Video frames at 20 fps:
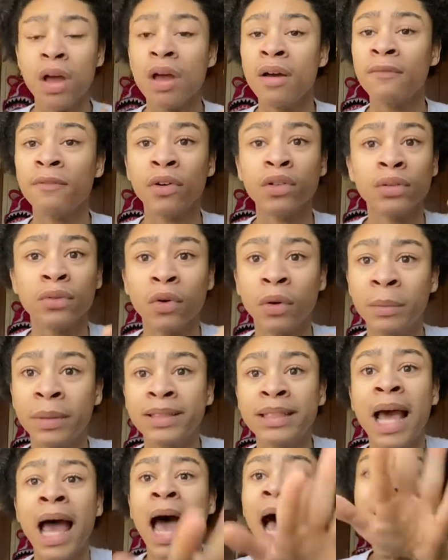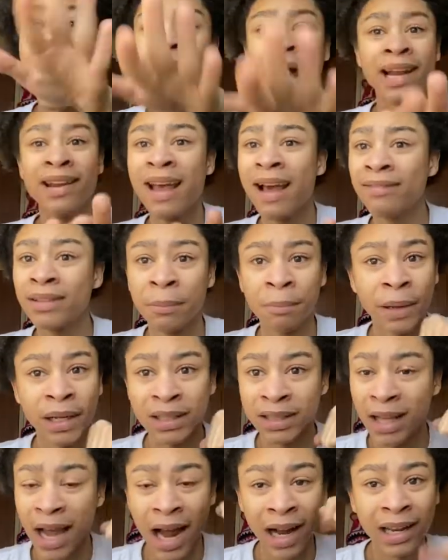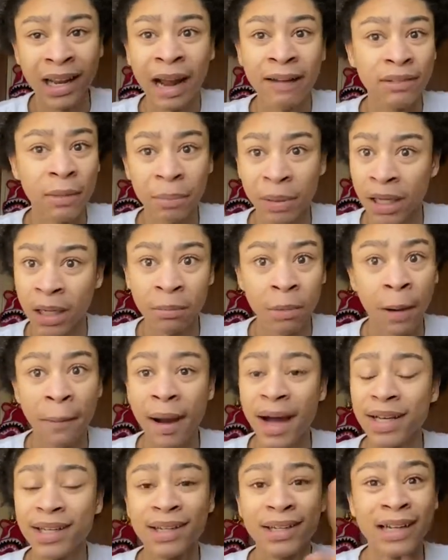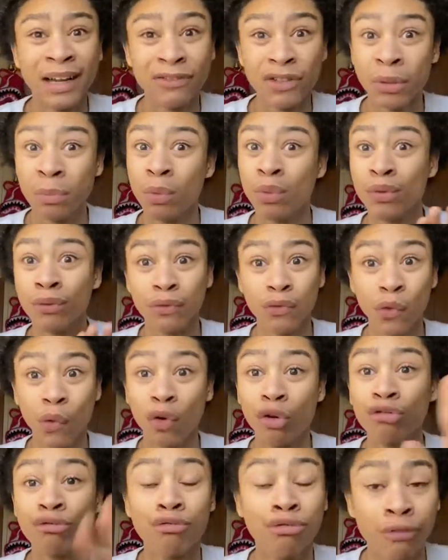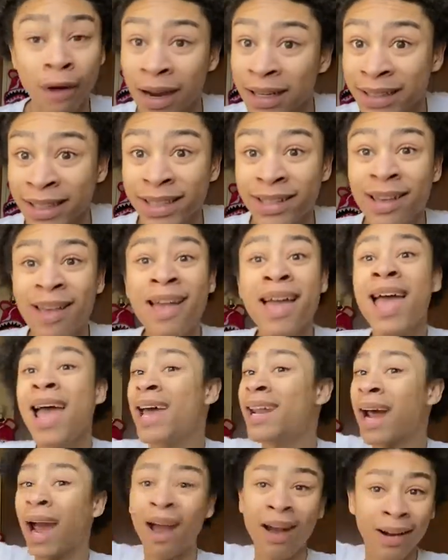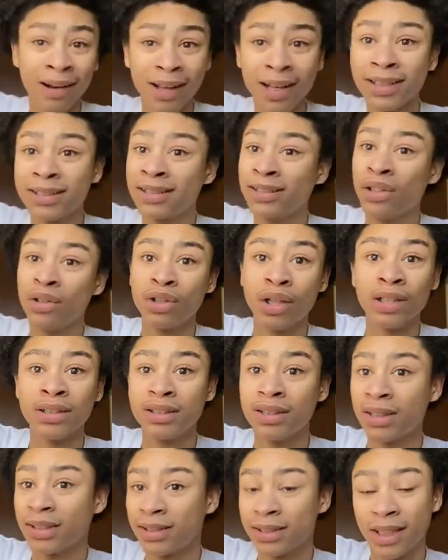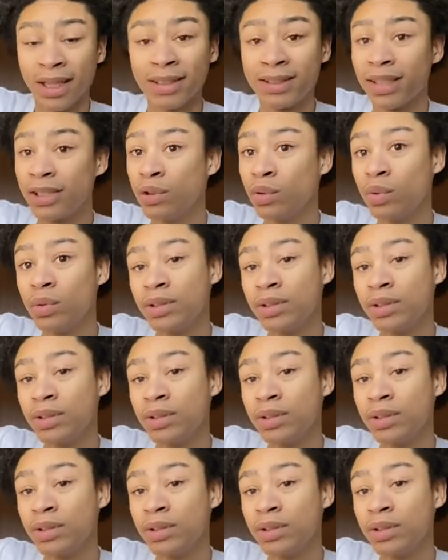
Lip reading: First of all, miss, I didn't have to pick him up. I could have left him on the floor crying, and I could have continued